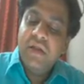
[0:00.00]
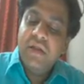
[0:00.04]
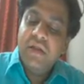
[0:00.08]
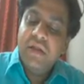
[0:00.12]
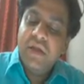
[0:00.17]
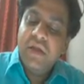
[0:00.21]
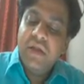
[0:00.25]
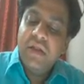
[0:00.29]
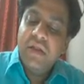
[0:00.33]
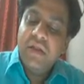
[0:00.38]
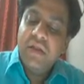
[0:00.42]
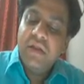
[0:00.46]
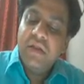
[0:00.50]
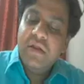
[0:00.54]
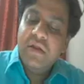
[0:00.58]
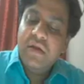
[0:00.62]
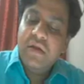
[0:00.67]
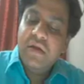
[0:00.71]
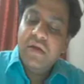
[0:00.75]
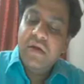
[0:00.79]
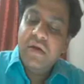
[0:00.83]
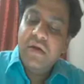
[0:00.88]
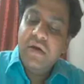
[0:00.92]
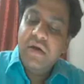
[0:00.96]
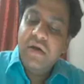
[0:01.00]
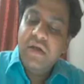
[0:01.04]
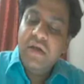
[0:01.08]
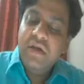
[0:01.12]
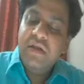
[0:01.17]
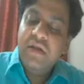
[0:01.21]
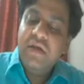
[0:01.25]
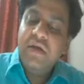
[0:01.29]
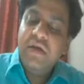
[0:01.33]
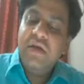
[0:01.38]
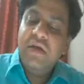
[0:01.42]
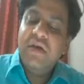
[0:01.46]
then d
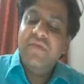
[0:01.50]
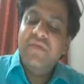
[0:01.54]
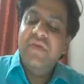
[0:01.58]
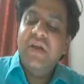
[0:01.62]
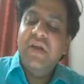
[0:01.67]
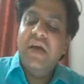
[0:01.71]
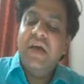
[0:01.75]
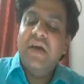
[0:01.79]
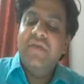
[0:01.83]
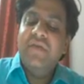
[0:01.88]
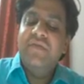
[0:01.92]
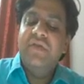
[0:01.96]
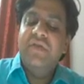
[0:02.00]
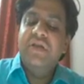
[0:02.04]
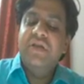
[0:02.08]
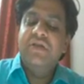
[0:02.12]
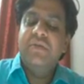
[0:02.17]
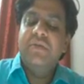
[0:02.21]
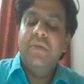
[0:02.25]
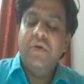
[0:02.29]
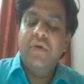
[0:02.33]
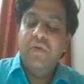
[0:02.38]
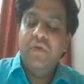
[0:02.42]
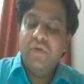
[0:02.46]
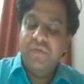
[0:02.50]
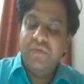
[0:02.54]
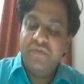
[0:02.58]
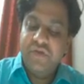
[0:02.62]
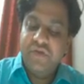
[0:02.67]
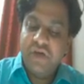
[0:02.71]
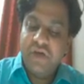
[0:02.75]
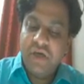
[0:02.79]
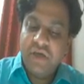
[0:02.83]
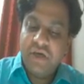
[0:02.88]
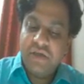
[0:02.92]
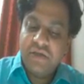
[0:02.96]
theta will have this amount of
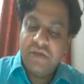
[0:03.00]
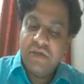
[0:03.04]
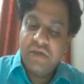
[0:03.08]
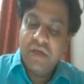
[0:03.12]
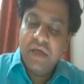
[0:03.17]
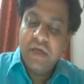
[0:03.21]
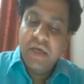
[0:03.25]
charge.